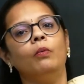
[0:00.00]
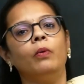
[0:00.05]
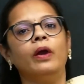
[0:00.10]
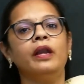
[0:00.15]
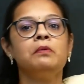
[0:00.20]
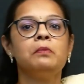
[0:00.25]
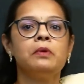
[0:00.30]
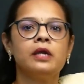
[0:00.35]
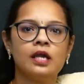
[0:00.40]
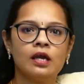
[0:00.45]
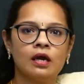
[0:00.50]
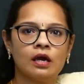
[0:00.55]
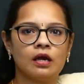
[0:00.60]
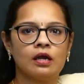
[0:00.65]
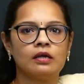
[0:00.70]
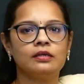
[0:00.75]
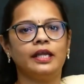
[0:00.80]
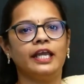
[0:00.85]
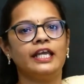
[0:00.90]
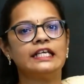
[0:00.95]
when we
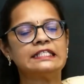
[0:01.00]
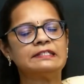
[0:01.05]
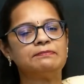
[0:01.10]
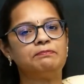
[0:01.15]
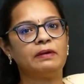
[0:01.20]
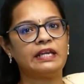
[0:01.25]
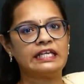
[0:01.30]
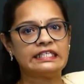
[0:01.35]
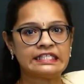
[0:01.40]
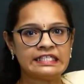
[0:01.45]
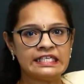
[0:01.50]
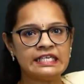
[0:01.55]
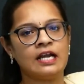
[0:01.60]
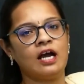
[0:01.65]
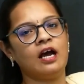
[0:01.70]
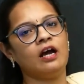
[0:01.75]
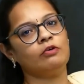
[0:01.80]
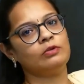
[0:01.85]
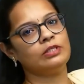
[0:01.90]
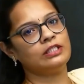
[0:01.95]
are expressing
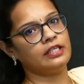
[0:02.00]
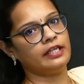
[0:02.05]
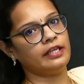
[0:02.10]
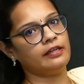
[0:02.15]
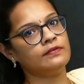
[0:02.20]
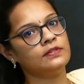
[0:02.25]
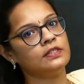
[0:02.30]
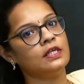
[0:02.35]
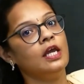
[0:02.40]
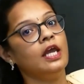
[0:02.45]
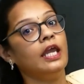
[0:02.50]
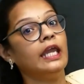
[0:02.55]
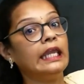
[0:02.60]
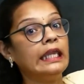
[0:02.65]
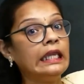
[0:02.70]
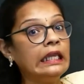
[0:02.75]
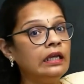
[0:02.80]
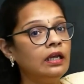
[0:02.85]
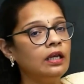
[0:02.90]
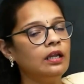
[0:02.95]
ourselves
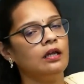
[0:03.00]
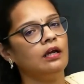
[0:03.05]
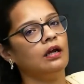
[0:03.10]
in